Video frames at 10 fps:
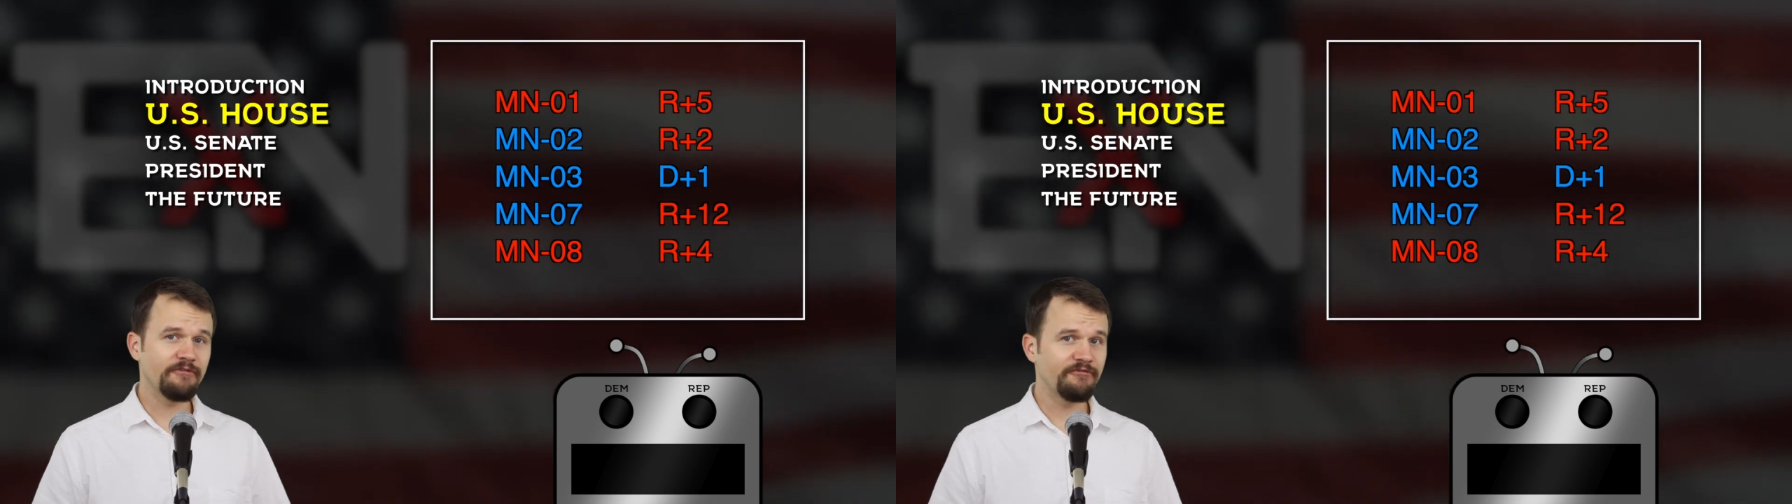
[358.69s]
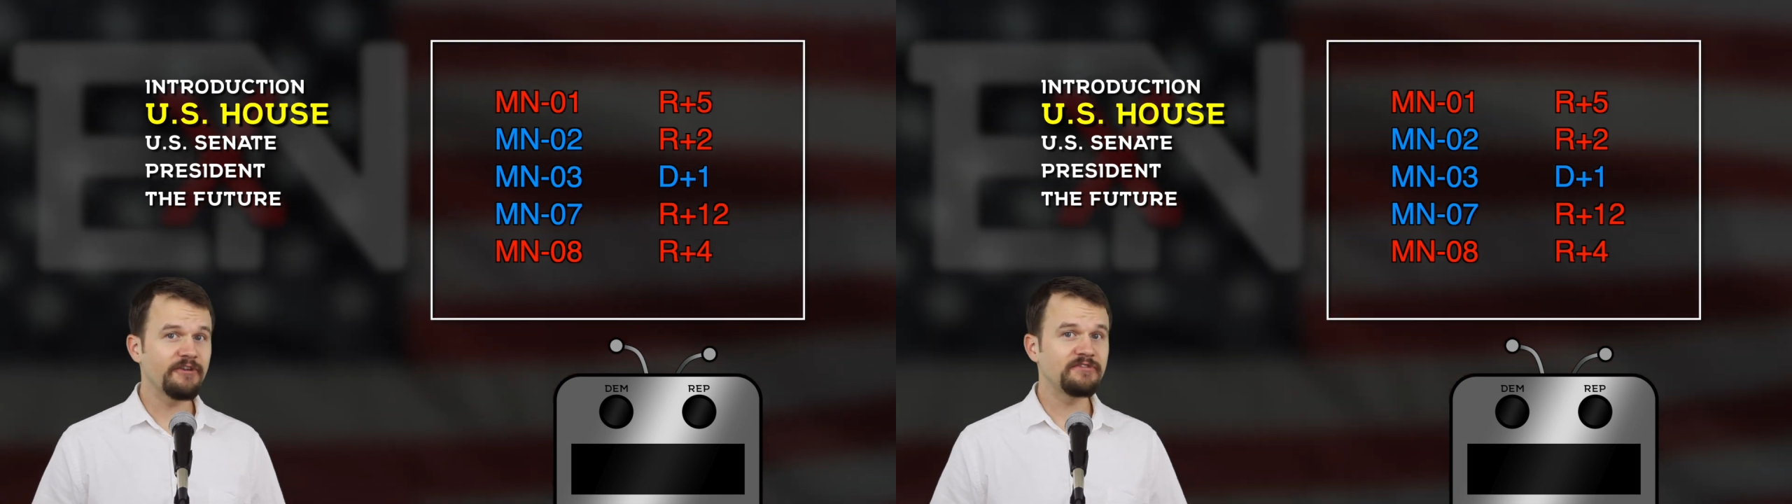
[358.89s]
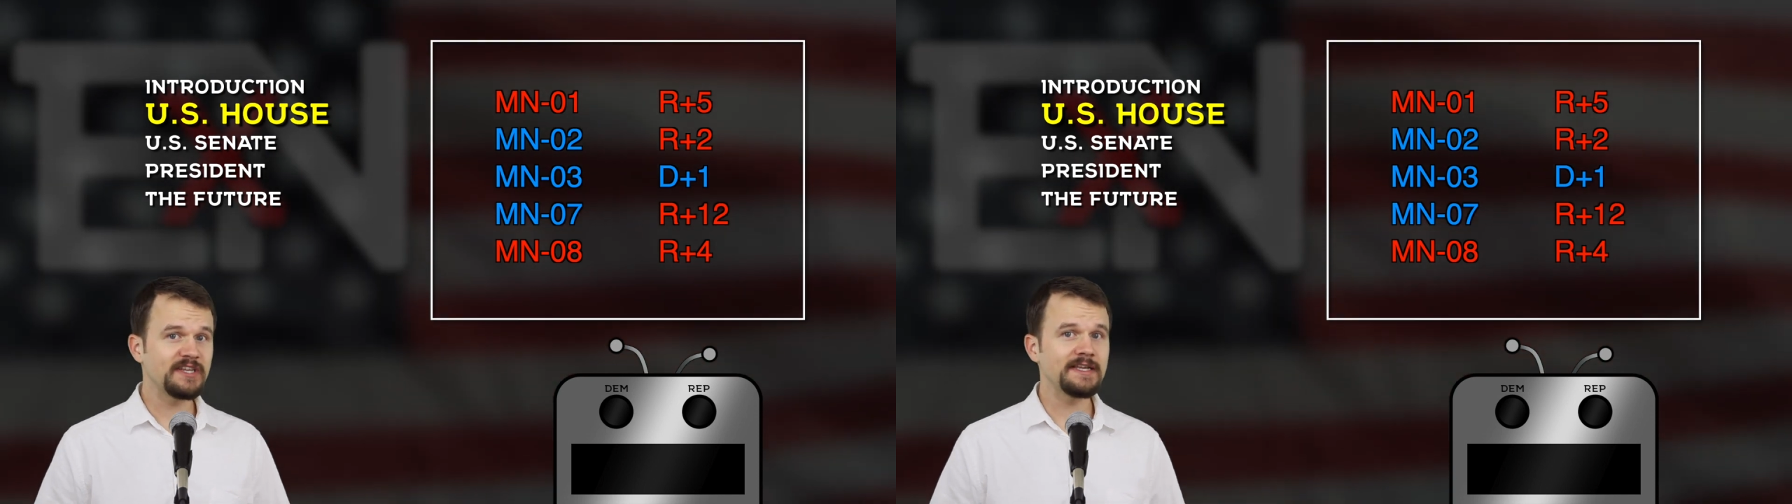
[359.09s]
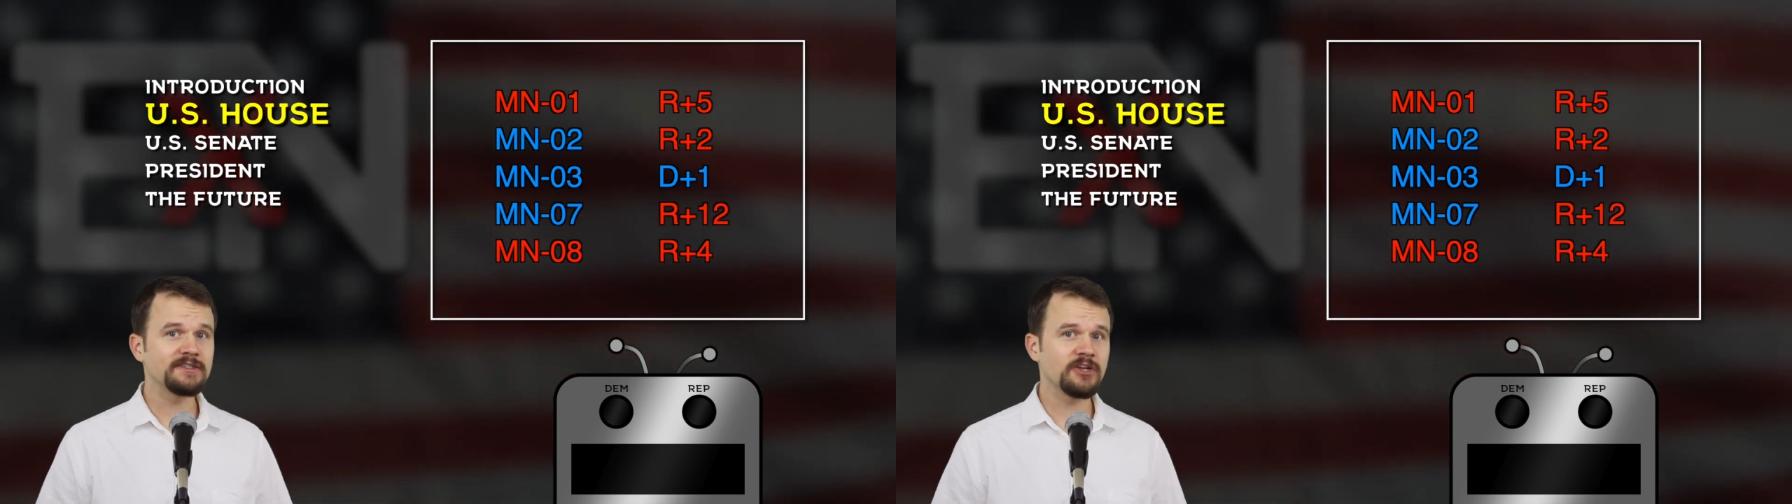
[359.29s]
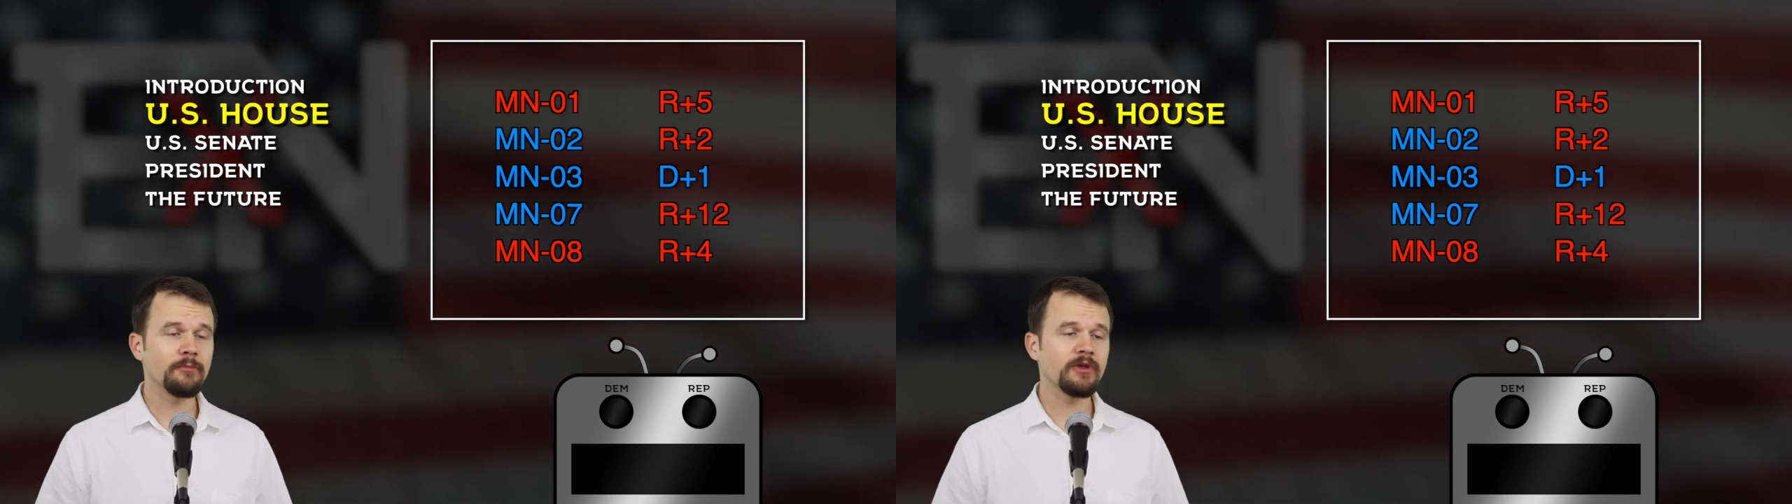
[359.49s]

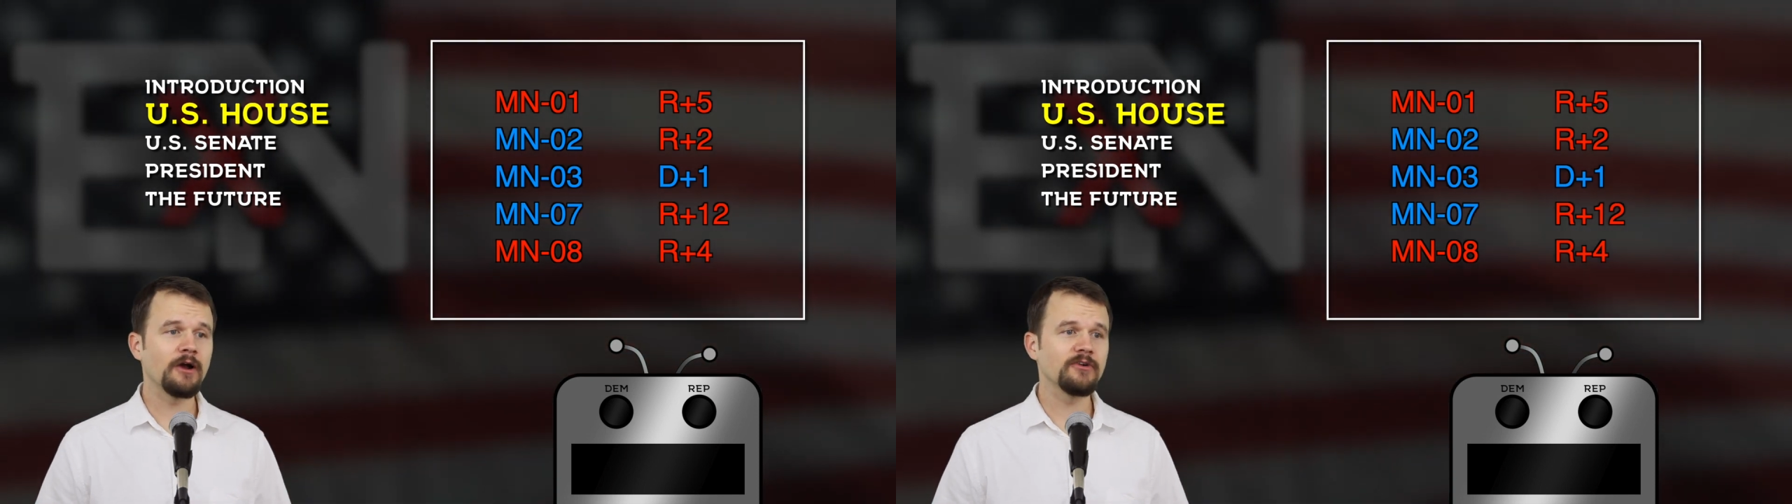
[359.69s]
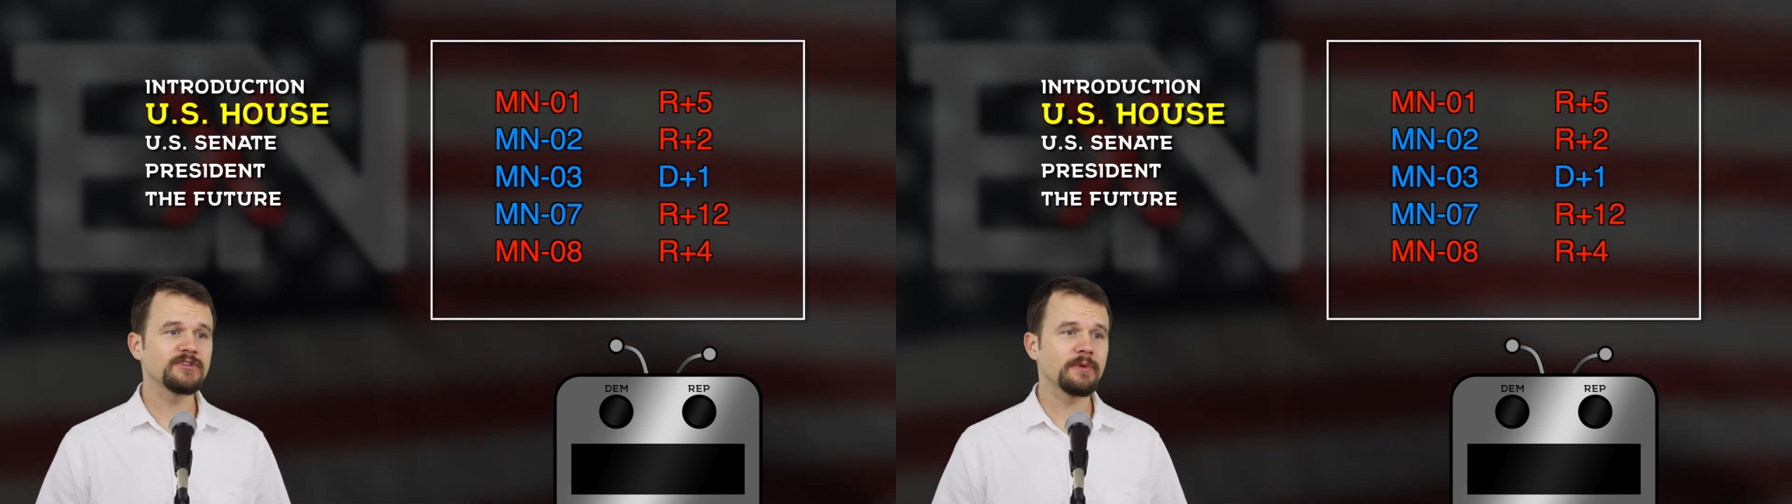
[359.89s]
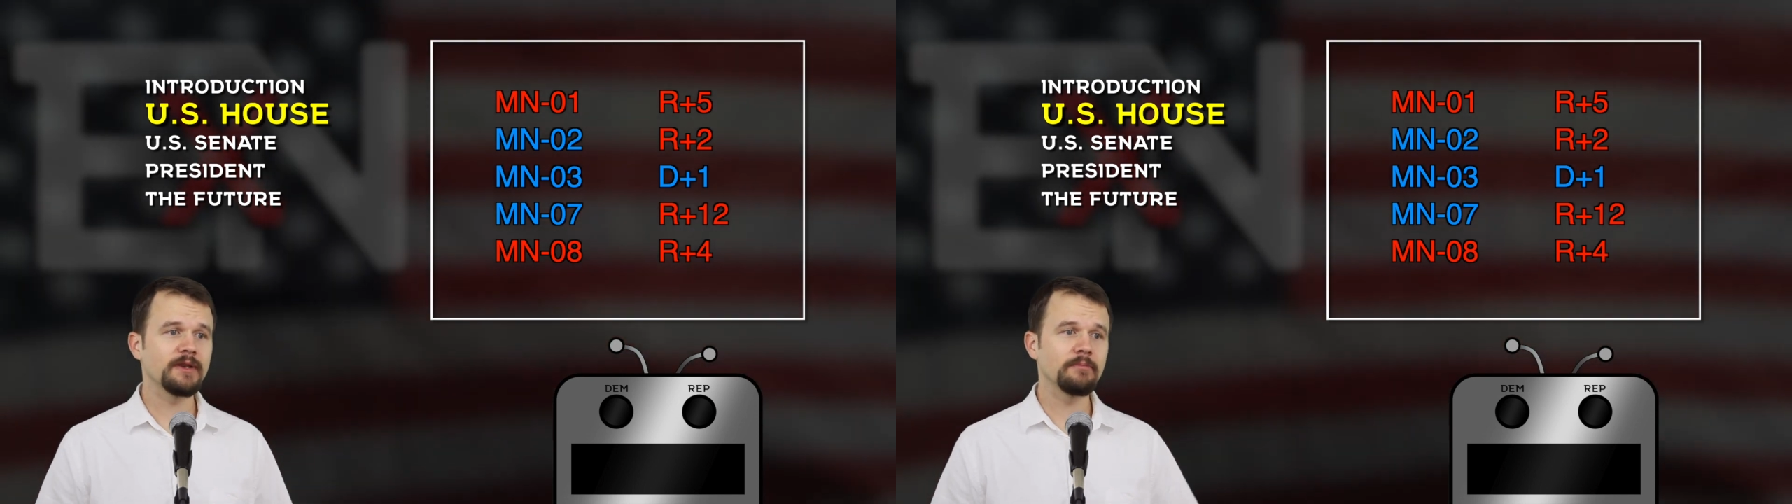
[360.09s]
15-term congressman.